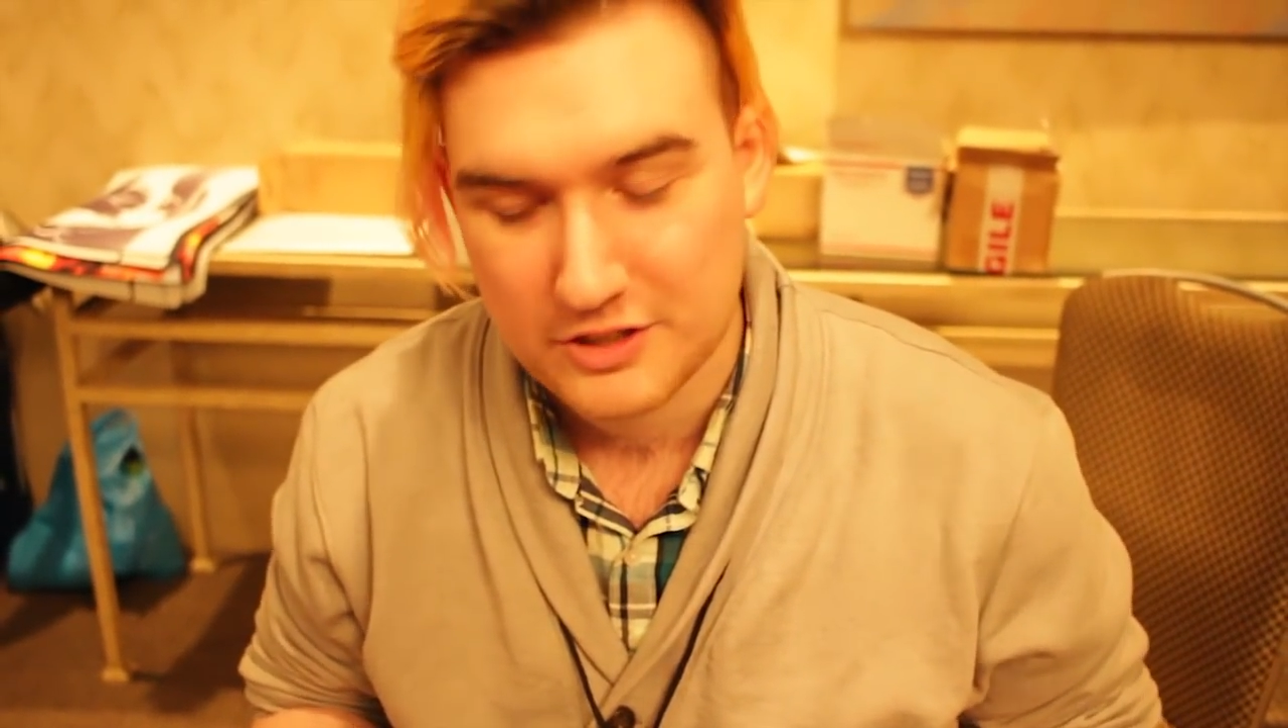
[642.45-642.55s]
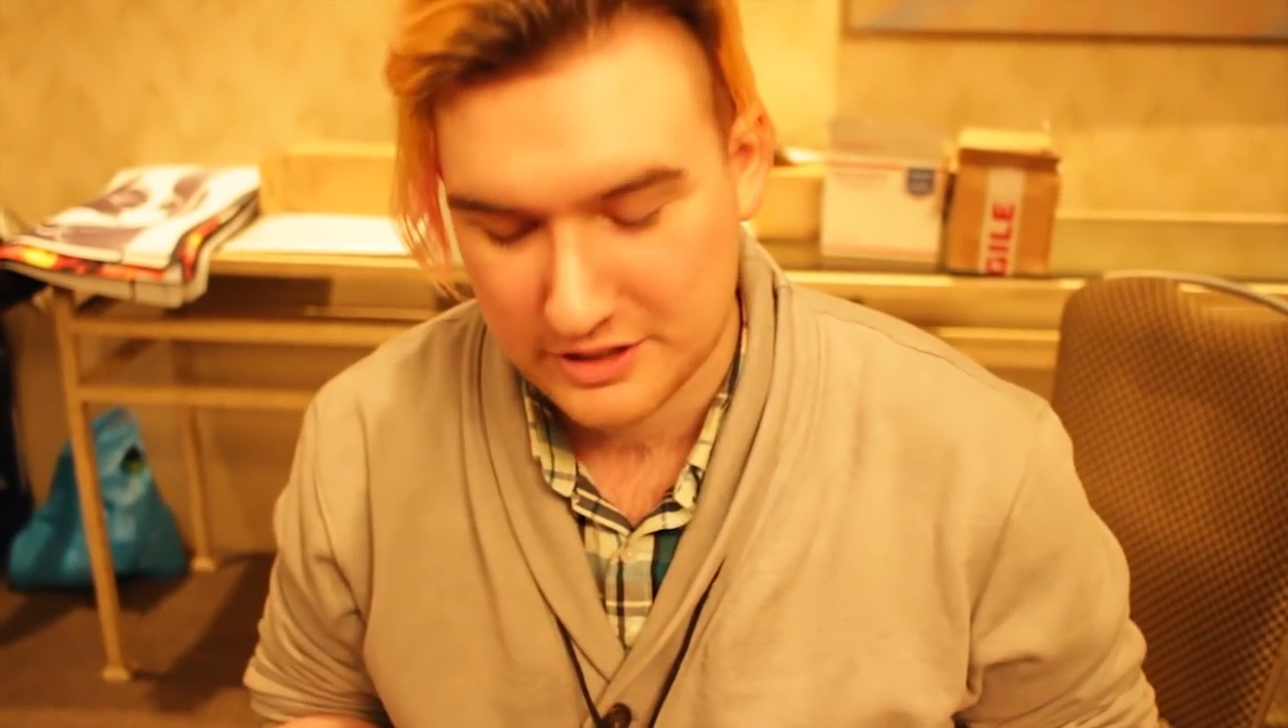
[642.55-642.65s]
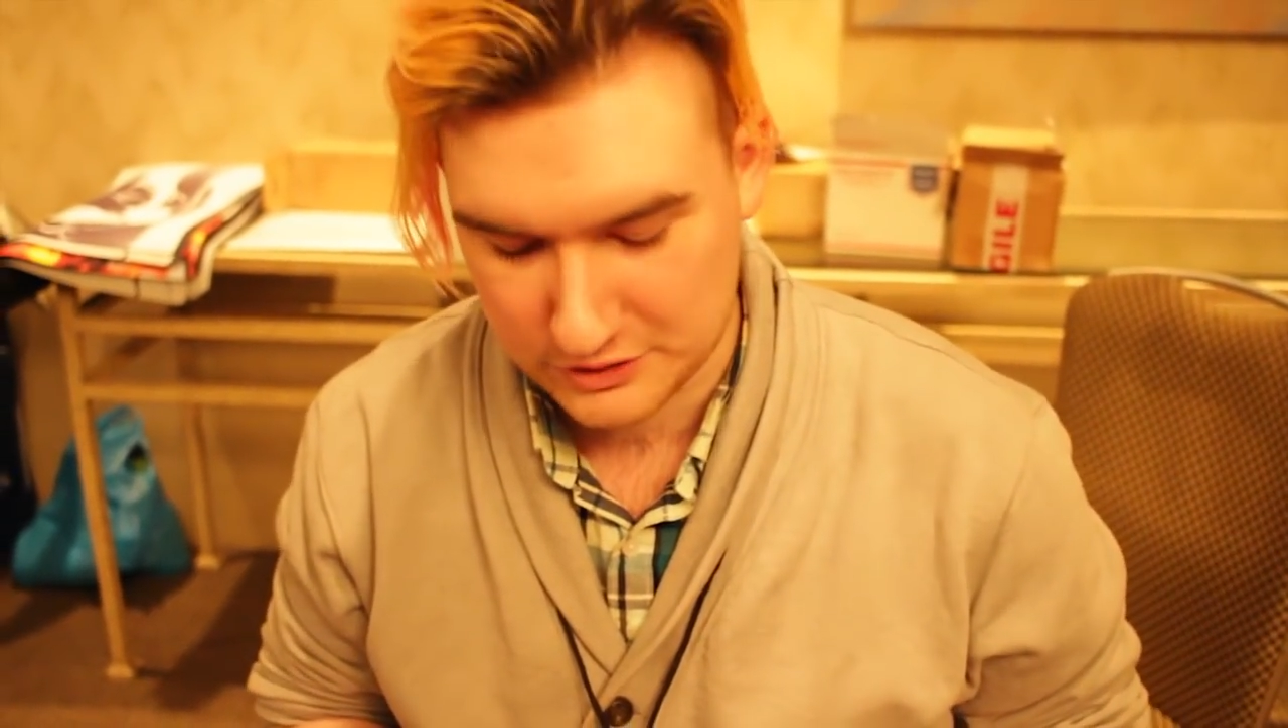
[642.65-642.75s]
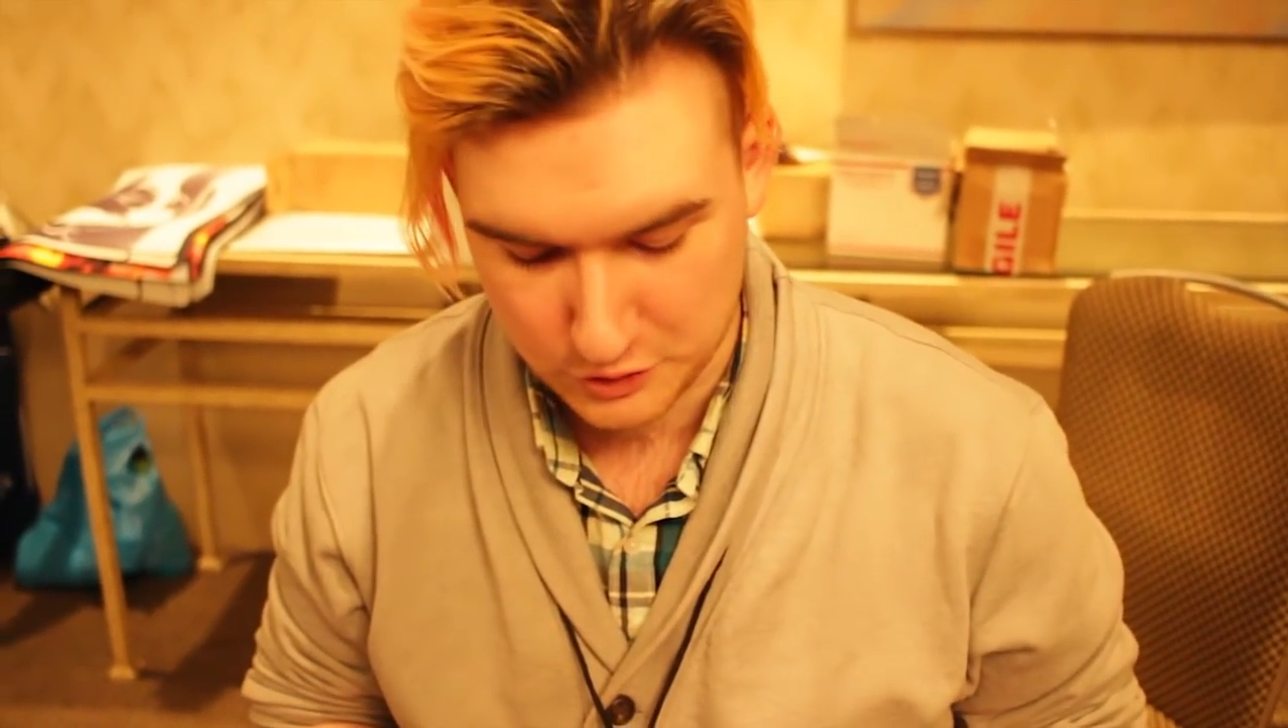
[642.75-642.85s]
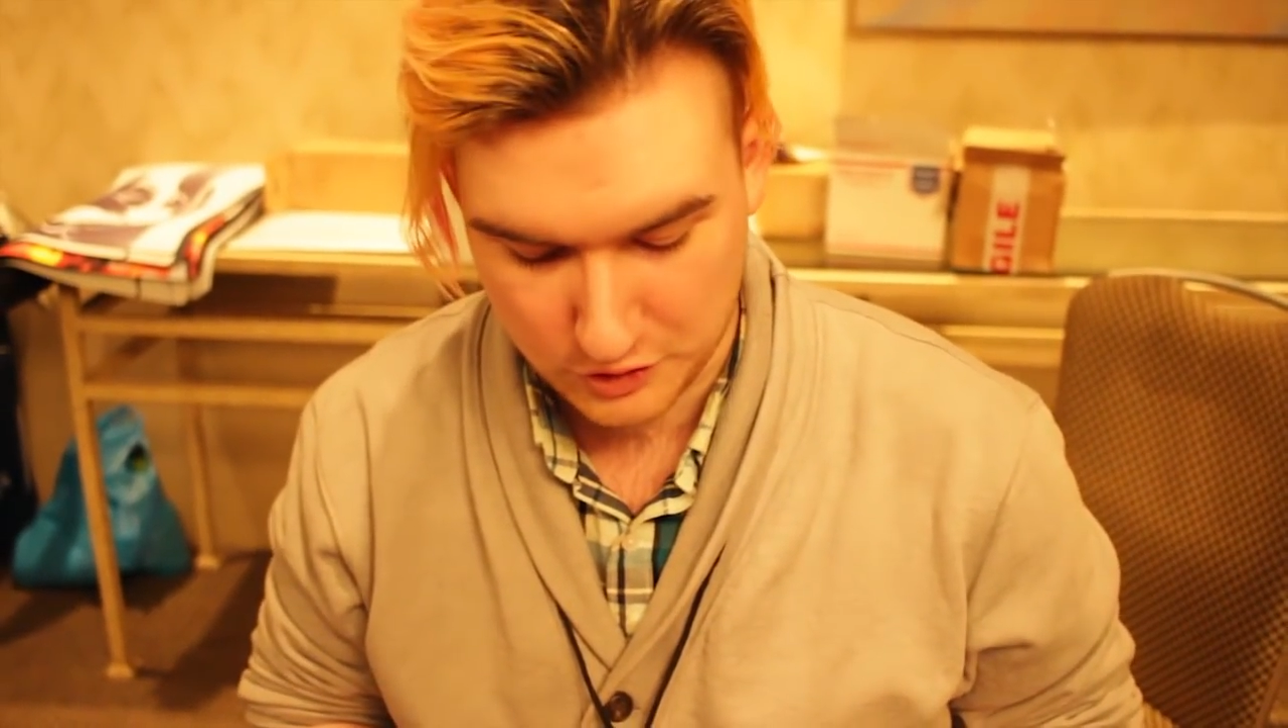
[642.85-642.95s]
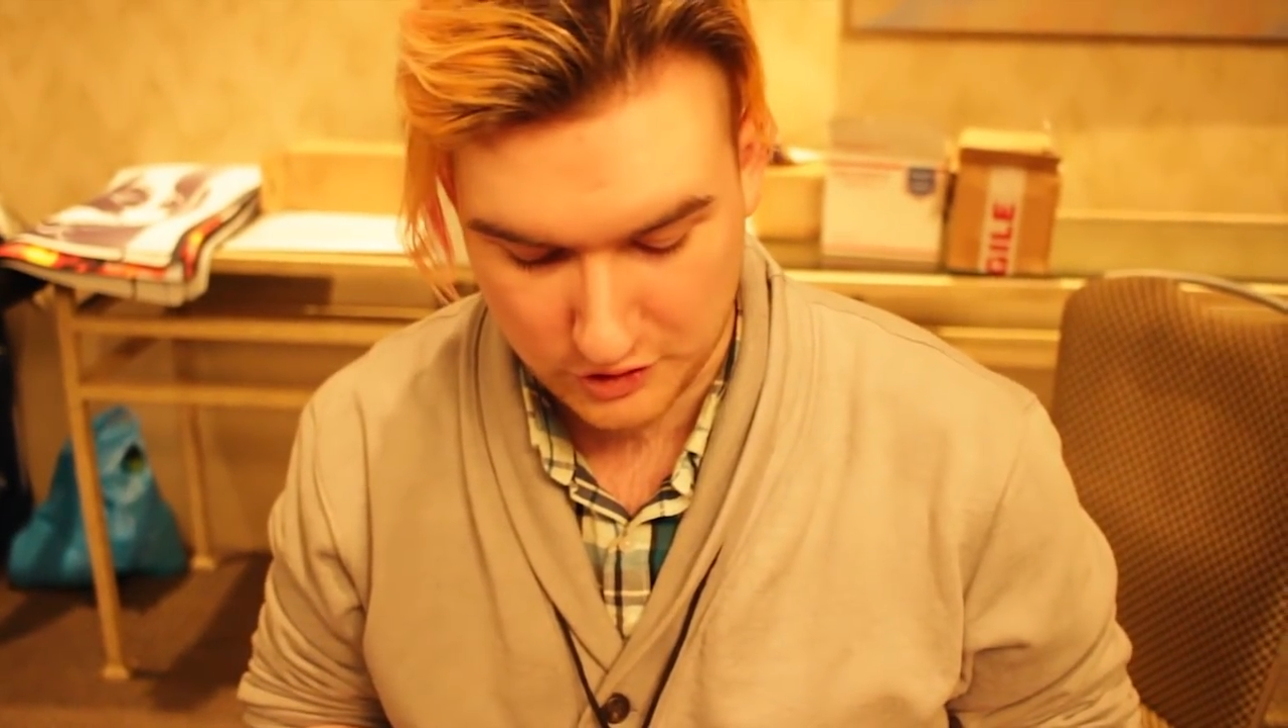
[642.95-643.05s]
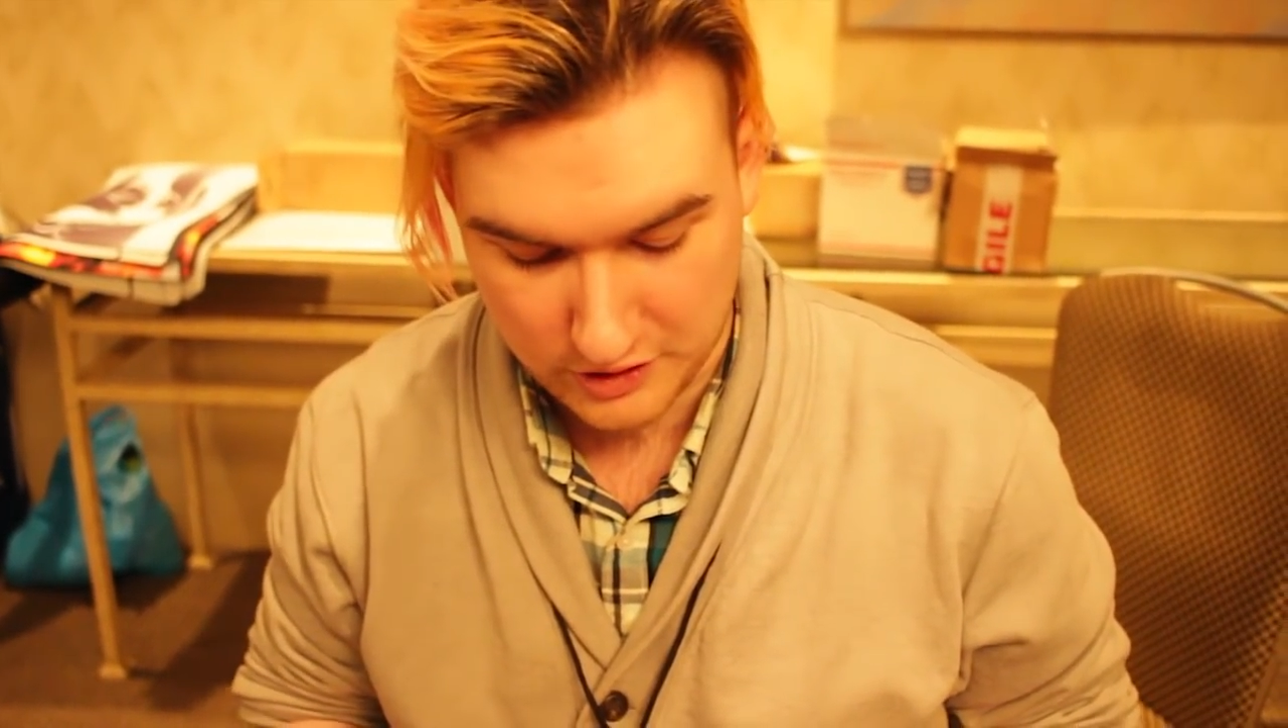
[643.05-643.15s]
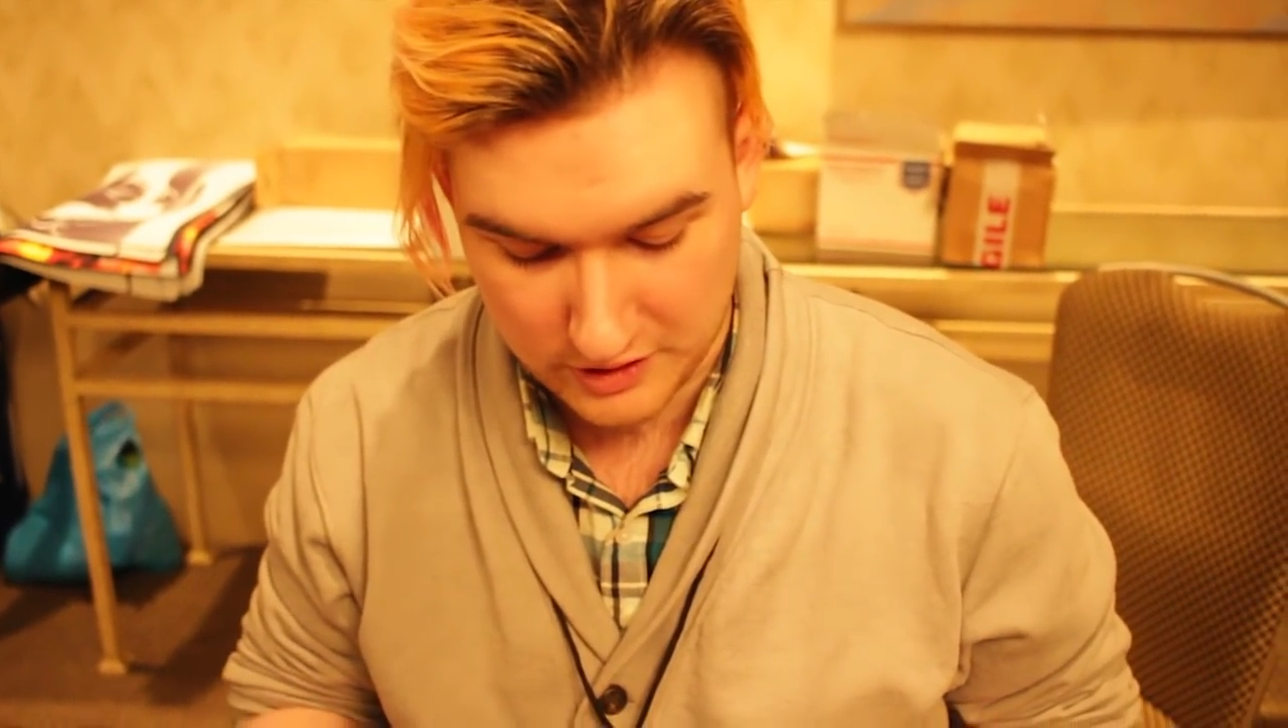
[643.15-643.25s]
controller.